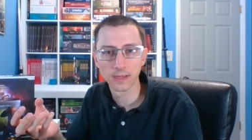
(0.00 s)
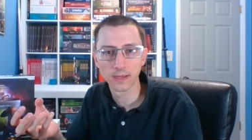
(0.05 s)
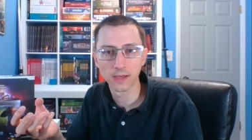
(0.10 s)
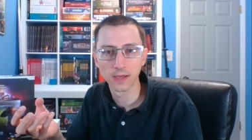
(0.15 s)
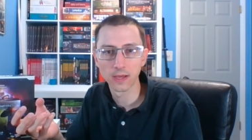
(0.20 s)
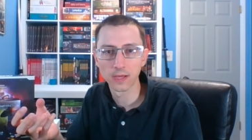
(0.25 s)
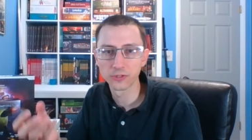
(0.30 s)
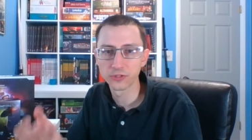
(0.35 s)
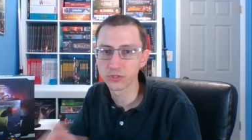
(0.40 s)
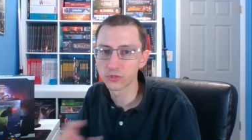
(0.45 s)

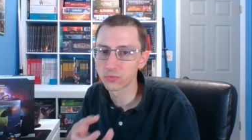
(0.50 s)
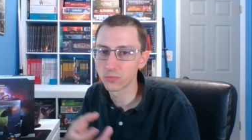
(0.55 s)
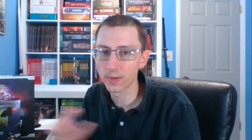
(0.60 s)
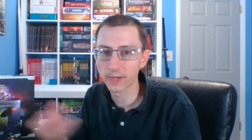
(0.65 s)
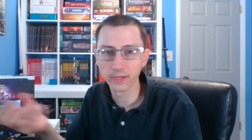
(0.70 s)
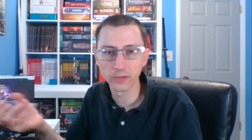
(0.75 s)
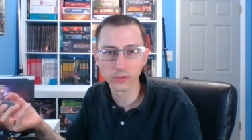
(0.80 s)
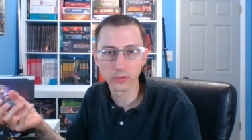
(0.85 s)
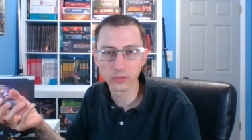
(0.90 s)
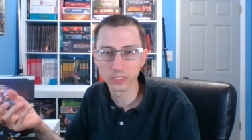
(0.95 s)
just
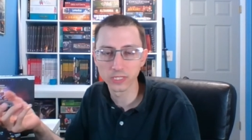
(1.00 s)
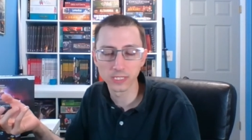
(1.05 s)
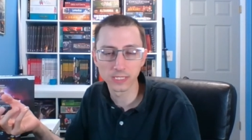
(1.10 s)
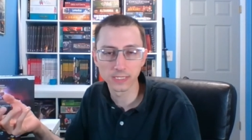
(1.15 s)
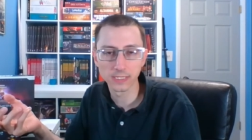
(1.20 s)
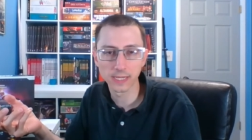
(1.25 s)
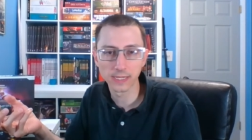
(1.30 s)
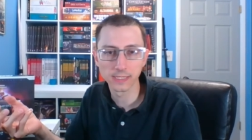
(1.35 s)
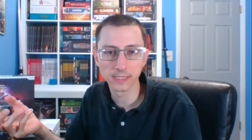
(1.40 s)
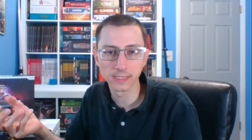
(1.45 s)
regular
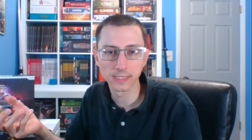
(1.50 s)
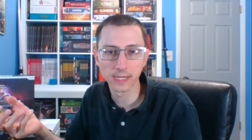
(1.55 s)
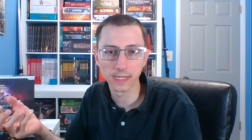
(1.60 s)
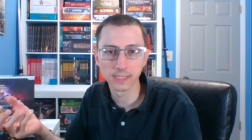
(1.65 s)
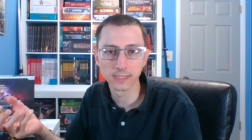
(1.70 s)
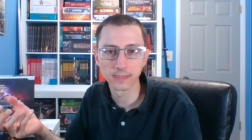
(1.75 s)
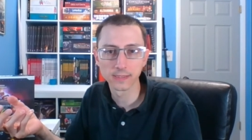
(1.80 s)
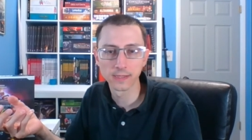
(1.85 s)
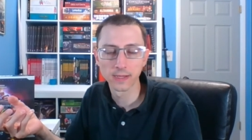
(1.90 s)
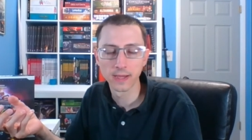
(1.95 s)
6-sided
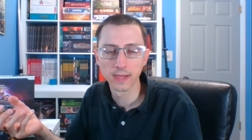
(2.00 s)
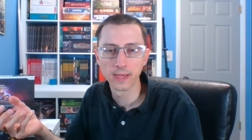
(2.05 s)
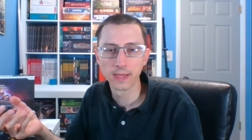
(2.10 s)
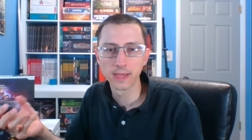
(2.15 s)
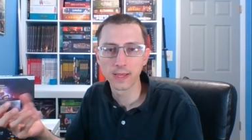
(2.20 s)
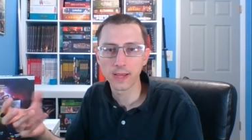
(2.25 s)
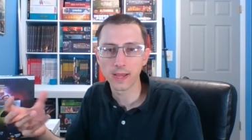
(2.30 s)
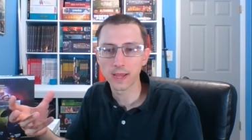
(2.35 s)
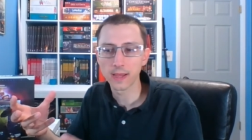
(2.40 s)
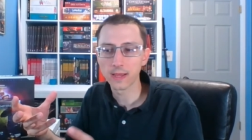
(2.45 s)
dice.
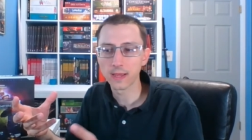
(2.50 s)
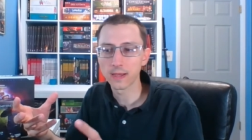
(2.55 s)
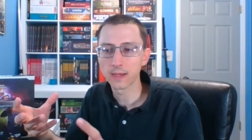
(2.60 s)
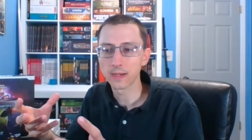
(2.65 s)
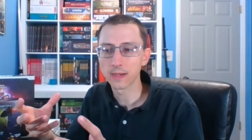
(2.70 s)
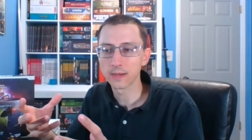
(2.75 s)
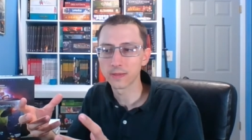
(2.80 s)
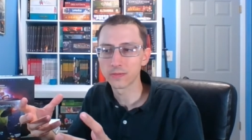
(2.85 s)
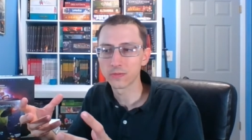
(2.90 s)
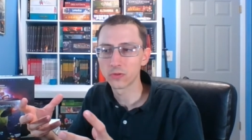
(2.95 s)
And
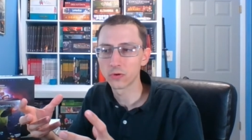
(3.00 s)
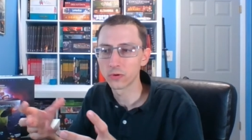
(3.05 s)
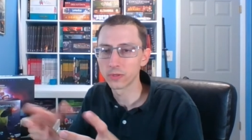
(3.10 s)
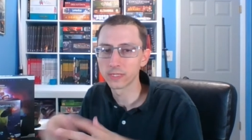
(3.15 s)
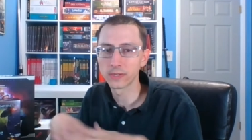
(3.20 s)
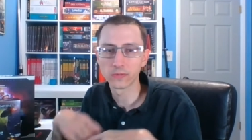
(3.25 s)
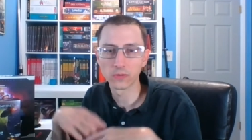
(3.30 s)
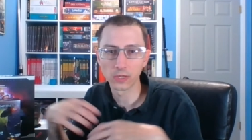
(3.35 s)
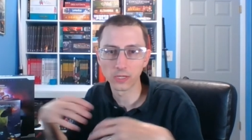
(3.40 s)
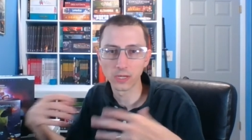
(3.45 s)
they're a
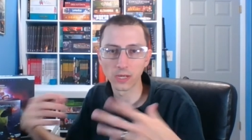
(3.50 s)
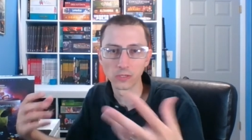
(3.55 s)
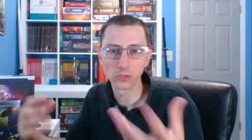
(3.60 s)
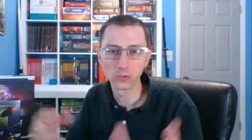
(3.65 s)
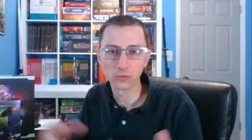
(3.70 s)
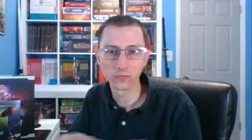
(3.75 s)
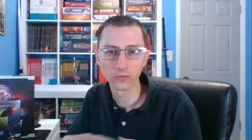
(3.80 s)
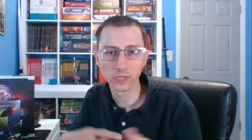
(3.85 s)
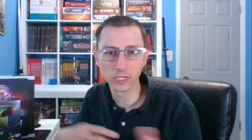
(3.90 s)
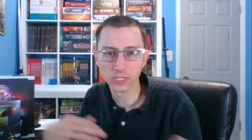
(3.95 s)
different color
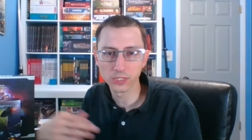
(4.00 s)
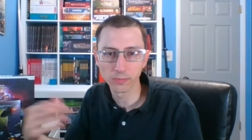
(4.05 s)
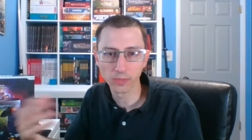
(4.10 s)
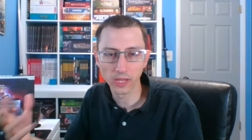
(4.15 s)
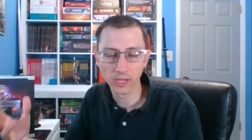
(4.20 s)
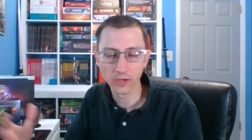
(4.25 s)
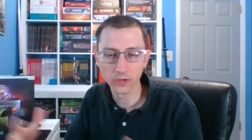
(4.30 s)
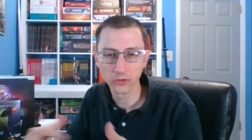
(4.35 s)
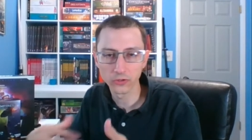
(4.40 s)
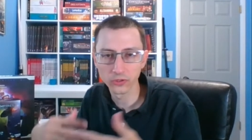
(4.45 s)
for each
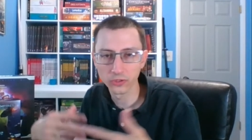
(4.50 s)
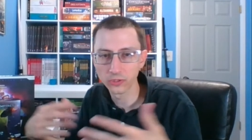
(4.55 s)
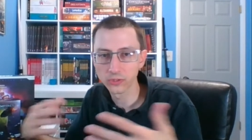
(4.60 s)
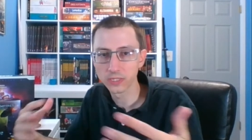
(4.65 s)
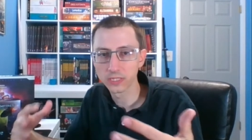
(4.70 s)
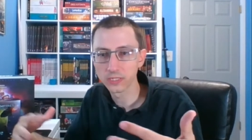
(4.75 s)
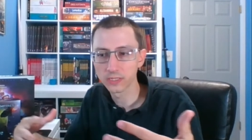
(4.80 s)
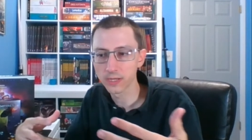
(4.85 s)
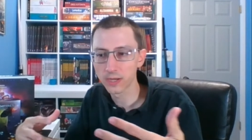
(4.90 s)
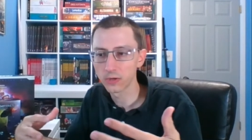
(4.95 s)
player, so you
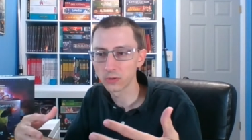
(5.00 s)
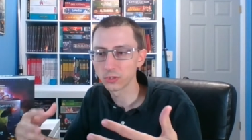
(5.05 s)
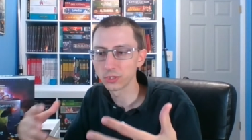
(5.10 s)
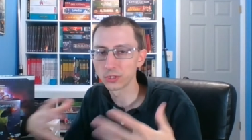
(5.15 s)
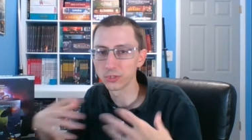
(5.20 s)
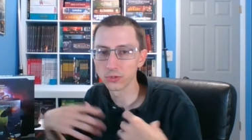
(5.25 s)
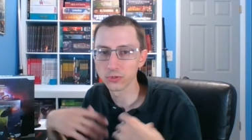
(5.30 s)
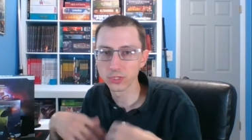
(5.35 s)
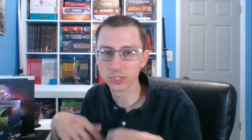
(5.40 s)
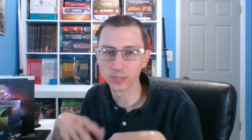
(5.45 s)
can tell
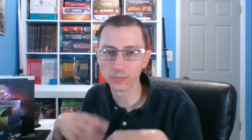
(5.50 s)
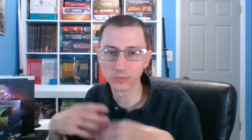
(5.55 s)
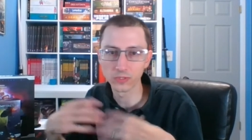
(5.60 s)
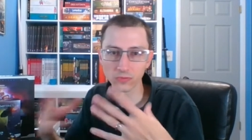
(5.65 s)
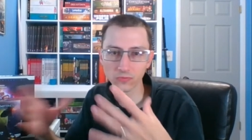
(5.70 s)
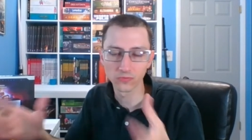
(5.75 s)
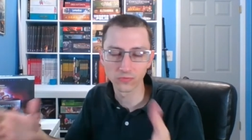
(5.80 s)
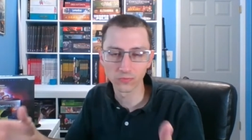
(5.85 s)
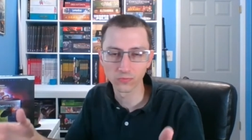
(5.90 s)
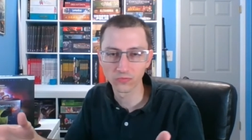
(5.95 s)
your ships
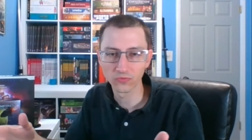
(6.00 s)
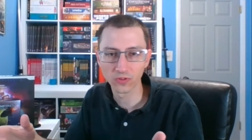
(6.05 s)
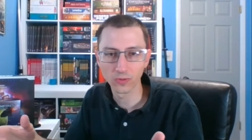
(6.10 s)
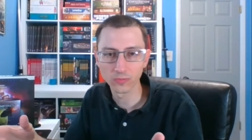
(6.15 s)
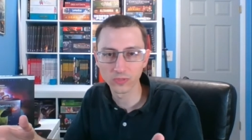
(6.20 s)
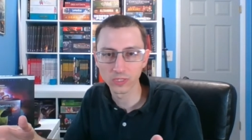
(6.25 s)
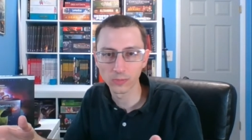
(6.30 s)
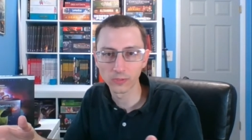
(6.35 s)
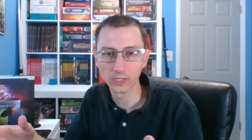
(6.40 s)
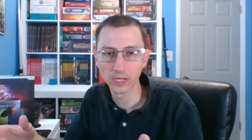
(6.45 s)
from
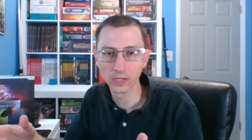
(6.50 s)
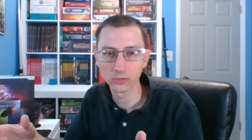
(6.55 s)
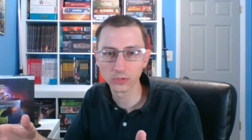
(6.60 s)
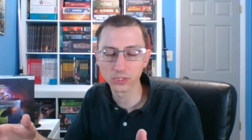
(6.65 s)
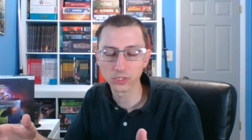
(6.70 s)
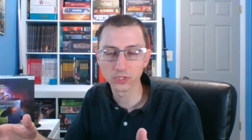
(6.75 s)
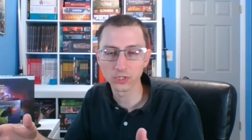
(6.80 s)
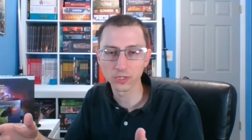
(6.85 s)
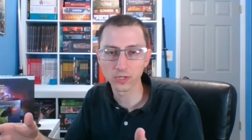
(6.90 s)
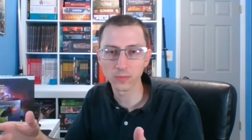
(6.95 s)
someone else's
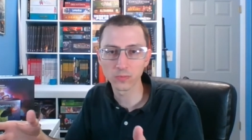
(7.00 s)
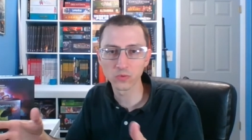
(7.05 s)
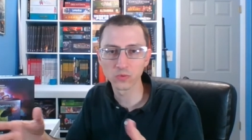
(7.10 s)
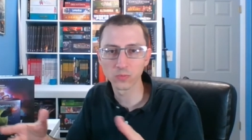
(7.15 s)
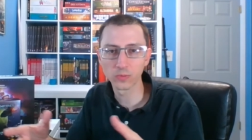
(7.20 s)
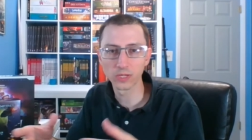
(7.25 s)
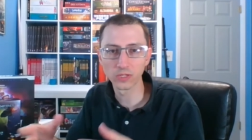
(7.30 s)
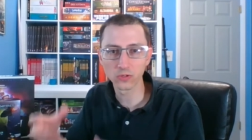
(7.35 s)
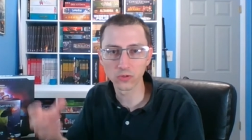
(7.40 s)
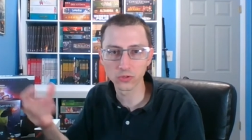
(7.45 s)
ships,
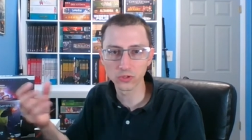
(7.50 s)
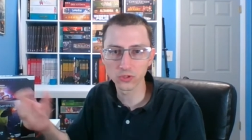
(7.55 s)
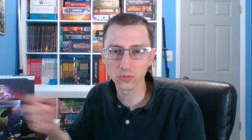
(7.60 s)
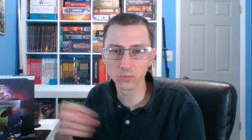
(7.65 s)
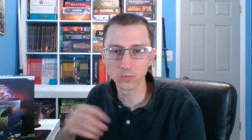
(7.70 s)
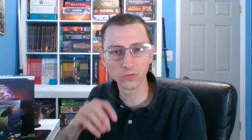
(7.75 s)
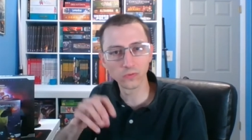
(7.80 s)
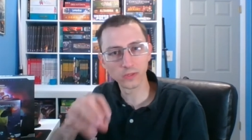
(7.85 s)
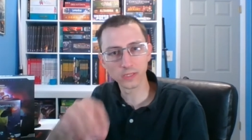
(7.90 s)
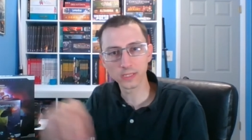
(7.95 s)
but you're just
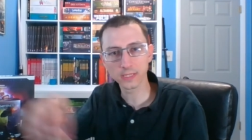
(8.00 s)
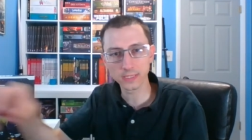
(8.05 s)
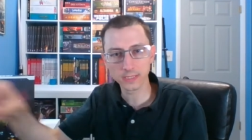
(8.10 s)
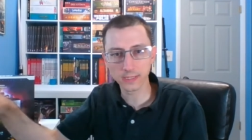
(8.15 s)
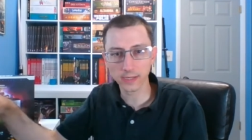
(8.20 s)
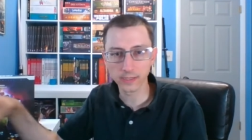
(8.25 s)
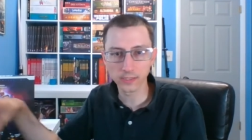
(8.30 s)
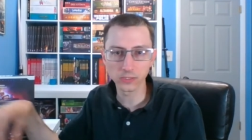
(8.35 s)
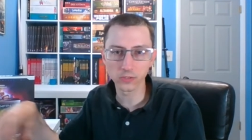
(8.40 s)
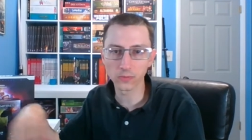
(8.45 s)
moving these
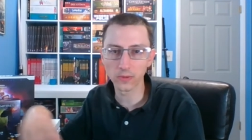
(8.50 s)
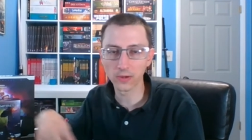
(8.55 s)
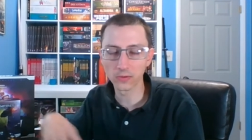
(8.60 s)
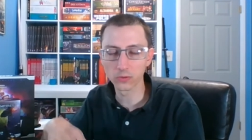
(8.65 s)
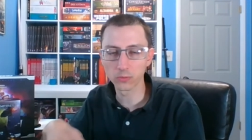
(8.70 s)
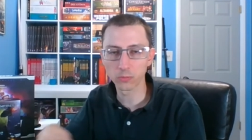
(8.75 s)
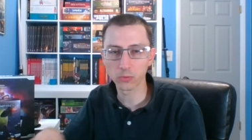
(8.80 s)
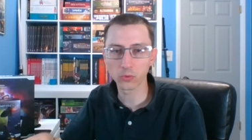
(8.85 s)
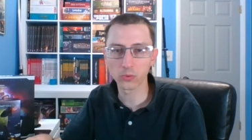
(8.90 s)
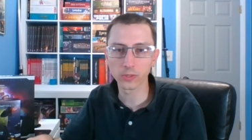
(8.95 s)
dice around the
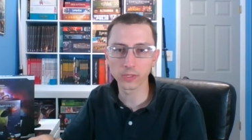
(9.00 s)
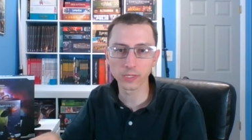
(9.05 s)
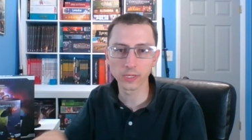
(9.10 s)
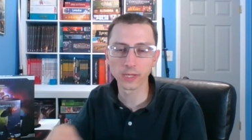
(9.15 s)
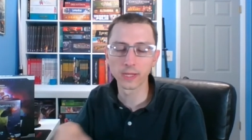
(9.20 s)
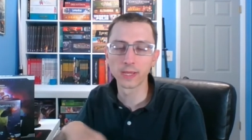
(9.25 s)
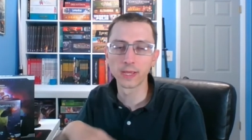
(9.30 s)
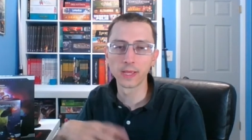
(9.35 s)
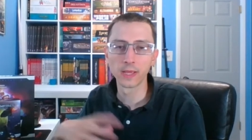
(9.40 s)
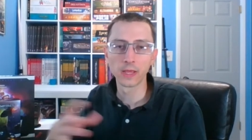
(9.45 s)
board,
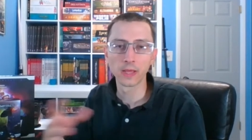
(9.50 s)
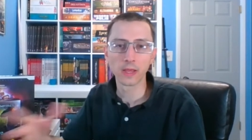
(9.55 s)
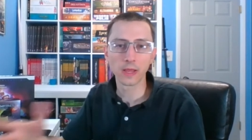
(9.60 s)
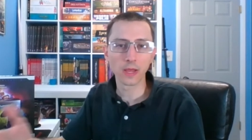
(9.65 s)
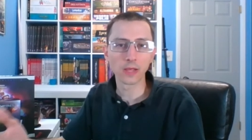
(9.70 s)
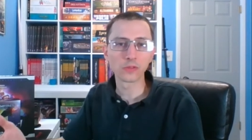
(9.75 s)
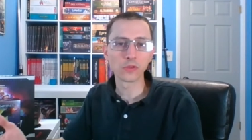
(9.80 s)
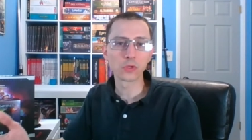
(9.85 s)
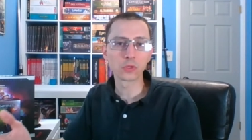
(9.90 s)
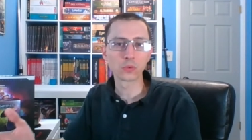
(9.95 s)

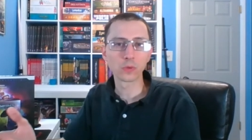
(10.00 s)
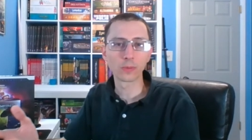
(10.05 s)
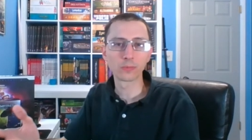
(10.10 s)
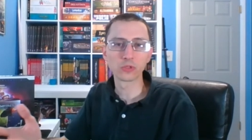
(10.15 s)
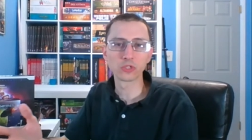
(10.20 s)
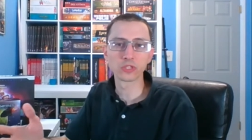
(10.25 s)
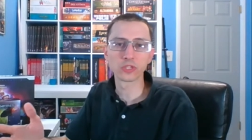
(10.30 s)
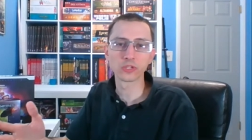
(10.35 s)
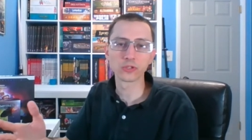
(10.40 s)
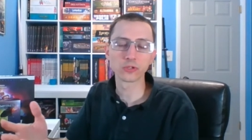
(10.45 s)
and those
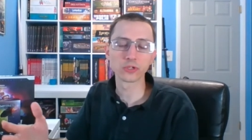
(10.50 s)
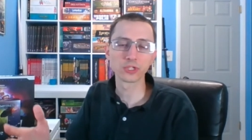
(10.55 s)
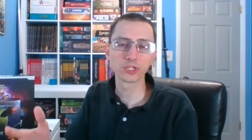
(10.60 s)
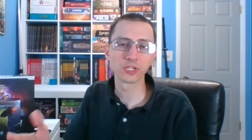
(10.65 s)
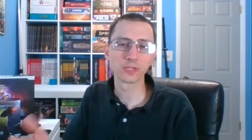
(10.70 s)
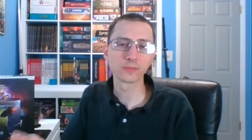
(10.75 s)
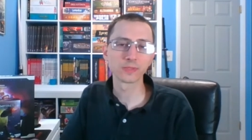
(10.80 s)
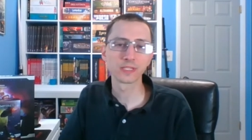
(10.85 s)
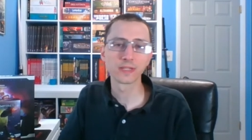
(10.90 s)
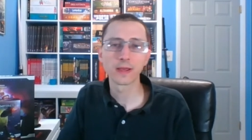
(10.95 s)
represent your
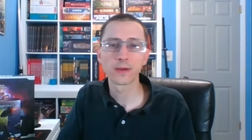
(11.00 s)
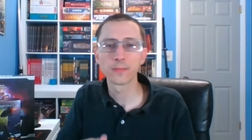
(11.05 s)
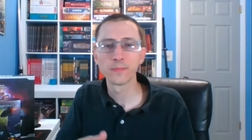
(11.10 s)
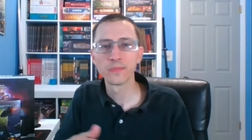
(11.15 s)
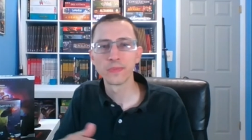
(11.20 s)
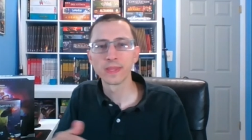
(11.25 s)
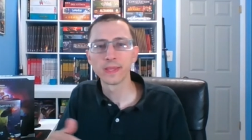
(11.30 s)
ships. Now,